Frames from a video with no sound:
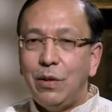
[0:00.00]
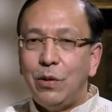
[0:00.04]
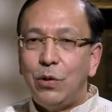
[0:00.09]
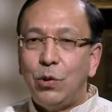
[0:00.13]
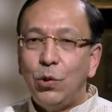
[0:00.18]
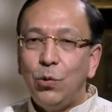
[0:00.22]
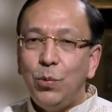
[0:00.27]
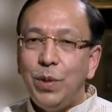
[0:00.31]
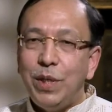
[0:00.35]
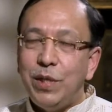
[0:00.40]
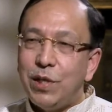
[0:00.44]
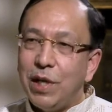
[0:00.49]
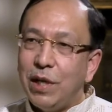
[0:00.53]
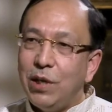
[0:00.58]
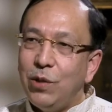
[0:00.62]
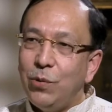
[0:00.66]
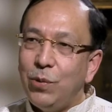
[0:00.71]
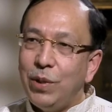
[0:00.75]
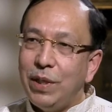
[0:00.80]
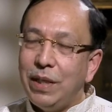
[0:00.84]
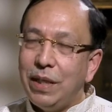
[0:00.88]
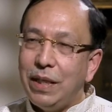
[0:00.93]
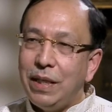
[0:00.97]
Do we
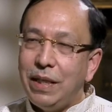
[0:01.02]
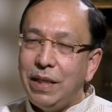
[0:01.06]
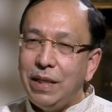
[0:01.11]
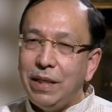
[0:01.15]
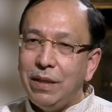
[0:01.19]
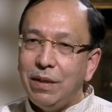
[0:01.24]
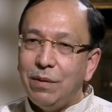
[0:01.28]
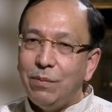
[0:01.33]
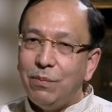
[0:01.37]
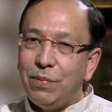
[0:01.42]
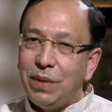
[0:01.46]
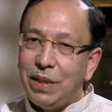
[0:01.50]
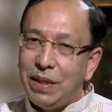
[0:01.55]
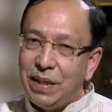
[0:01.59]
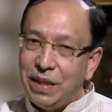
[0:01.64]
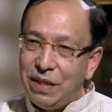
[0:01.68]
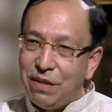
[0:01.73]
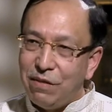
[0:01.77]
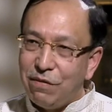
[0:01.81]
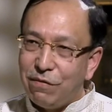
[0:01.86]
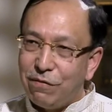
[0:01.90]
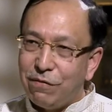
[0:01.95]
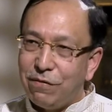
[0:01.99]
genuinely
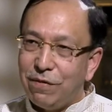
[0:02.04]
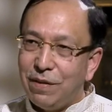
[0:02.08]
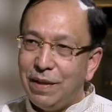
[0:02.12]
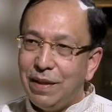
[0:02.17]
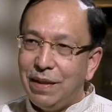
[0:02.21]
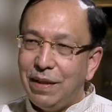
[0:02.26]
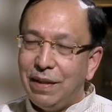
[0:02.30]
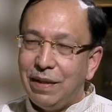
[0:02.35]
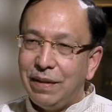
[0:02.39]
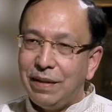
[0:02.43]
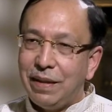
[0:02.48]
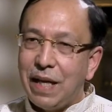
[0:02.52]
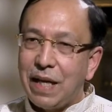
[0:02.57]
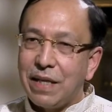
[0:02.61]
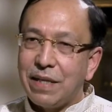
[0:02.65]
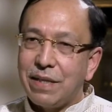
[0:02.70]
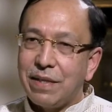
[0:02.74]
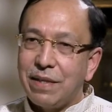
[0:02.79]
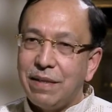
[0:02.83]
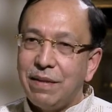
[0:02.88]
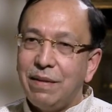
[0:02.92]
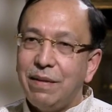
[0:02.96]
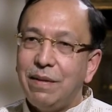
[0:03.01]
believe
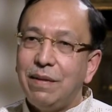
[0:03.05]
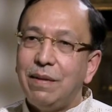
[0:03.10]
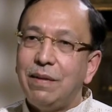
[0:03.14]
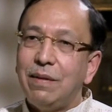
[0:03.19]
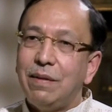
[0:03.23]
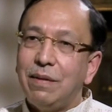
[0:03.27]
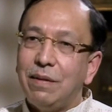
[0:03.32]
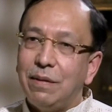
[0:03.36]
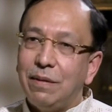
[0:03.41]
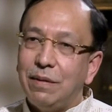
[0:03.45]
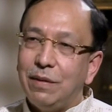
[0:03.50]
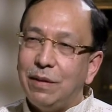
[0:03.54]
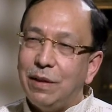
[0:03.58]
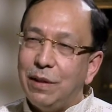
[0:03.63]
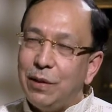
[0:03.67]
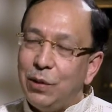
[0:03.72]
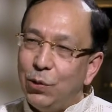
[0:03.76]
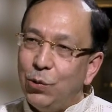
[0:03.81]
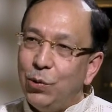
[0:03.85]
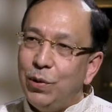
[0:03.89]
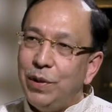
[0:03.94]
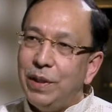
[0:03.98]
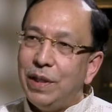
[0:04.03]
that the
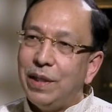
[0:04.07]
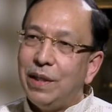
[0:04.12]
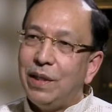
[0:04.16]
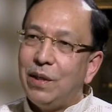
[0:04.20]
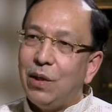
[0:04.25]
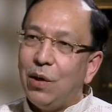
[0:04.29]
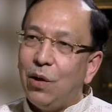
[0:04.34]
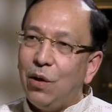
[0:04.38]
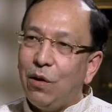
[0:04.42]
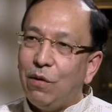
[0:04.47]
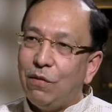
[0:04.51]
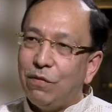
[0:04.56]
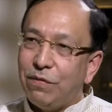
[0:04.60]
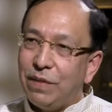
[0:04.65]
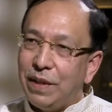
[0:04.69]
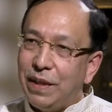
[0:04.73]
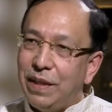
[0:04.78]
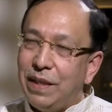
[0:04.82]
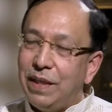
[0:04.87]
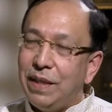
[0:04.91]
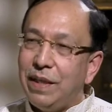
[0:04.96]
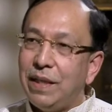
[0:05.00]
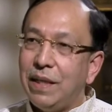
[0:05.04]
union of
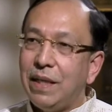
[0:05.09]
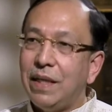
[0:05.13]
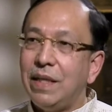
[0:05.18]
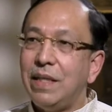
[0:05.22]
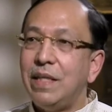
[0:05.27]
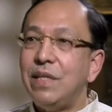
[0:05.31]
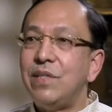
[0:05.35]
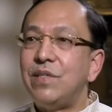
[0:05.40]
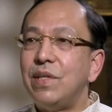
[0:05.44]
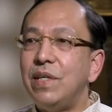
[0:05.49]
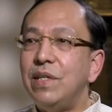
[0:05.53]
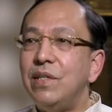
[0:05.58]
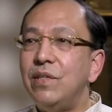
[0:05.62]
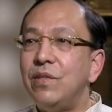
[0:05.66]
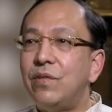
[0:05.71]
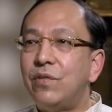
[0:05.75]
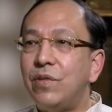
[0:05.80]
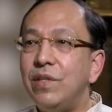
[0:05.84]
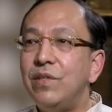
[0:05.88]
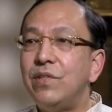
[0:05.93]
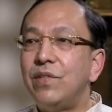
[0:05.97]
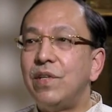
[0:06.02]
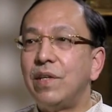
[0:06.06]
India is
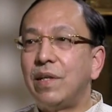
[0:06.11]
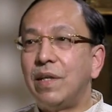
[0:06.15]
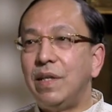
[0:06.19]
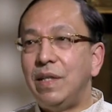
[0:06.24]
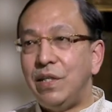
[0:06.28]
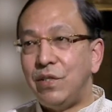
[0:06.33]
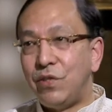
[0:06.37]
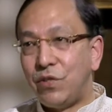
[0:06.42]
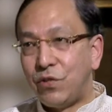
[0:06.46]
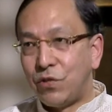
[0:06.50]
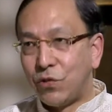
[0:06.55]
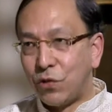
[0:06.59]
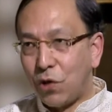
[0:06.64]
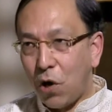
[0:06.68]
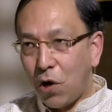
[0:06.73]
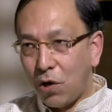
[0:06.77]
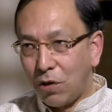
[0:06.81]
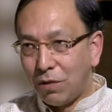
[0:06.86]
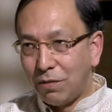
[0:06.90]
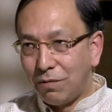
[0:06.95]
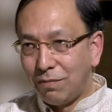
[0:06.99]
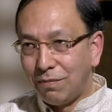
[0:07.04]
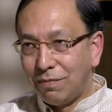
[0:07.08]
intrinsically
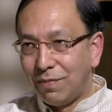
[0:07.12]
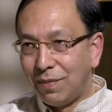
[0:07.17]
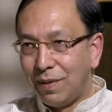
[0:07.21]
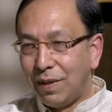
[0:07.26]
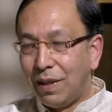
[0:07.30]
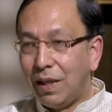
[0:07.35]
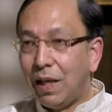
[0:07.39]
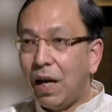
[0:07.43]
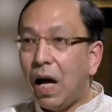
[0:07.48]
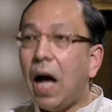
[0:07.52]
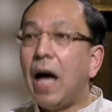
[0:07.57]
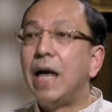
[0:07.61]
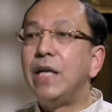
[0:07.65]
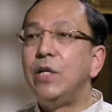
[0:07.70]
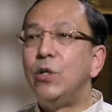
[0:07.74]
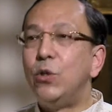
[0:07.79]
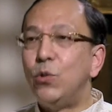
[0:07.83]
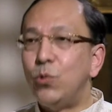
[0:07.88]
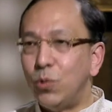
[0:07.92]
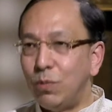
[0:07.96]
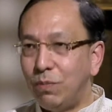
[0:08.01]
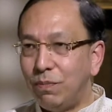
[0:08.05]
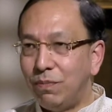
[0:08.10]
strong? I
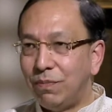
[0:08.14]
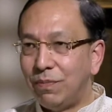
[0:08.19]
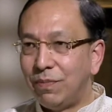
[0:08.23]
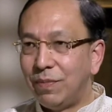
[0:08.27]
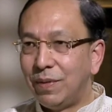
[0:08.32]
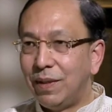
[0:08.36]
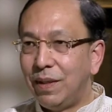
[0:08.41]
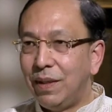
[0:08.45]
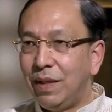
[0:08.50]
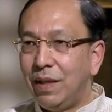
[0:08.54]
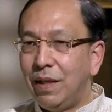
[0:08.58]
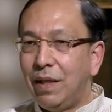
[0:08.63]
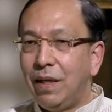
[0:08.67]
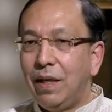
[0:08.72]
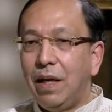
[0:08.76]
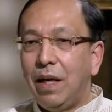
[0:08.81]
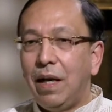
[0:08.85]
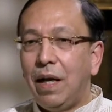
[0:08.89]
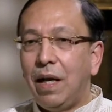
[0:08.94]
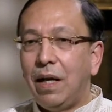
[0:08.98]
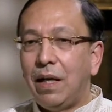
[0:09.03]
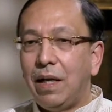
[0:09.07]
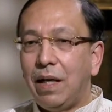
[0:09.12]
do.
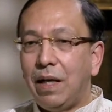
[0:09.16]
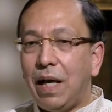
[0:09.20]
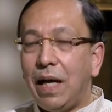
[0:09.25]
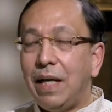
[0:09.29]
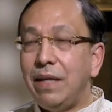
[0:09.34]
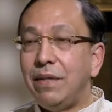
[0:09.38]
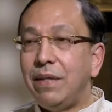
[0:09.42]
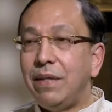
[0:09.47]
I